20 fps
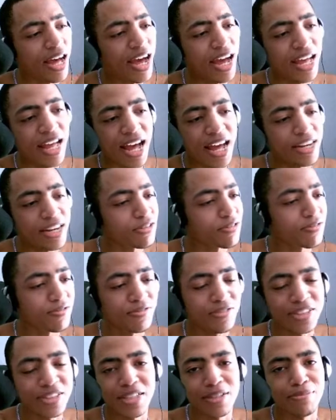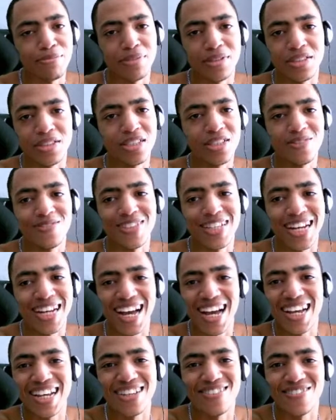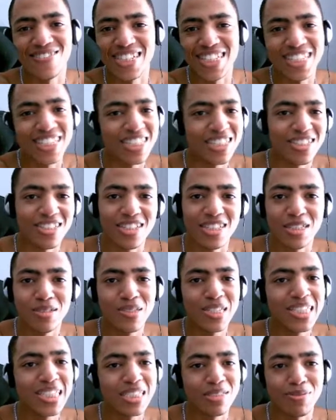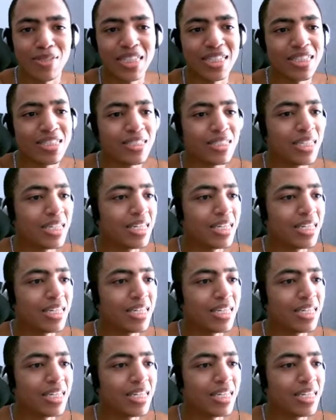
I don't really believe that I even needed to explain this because